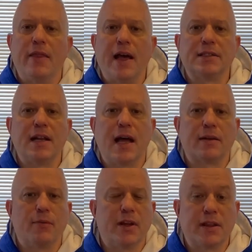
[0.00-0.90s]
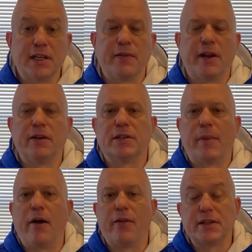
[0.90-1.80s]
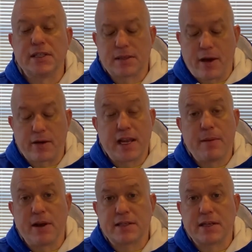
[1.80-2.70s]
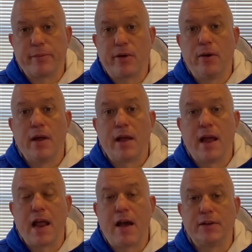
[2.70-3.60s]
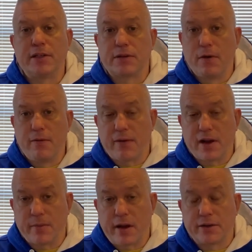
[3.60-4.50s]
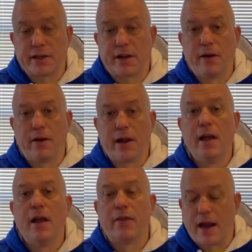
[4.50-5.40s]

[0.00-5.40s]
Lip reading: That's not what this video is about. This is about keeping it simple and having just root fundamental security